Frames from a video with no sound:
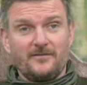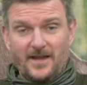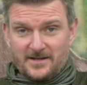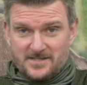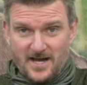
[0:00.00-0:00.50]
for
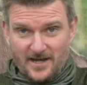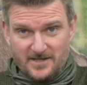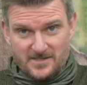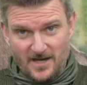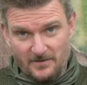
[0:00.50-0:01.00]
that
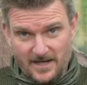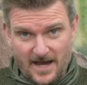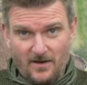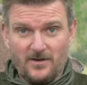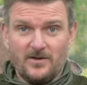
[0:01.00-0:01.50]
target to go
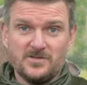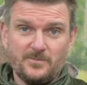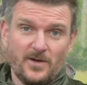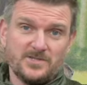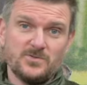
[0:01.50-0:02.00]
down,
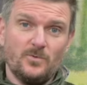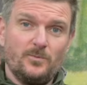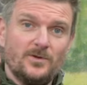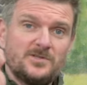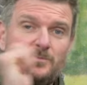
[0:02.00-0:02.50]
spotters will
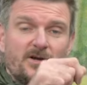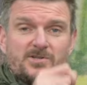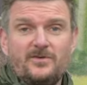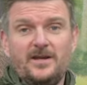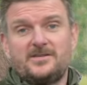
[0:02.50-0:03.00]
put the
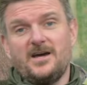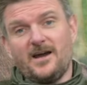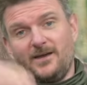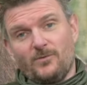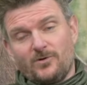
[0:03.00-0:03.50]
spotter in,
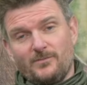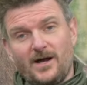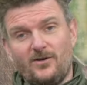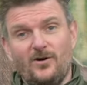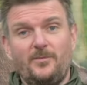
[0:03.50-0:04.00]
target will come
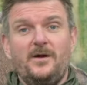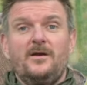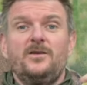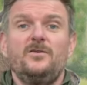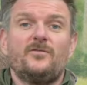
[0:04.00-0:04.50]
back up.
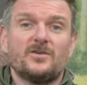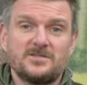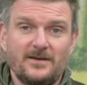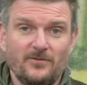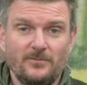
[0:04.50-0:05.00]
You've got
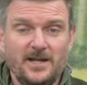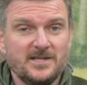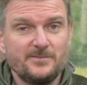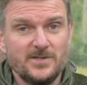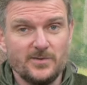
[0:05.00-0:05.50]
several
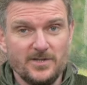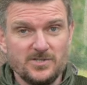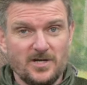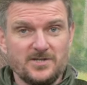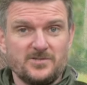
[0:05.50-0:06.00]
minutes between
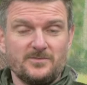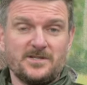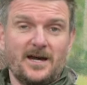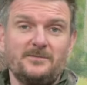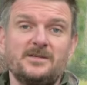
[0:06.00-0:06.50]
shots
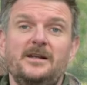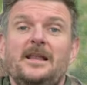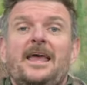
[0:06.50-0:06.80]
sometimes.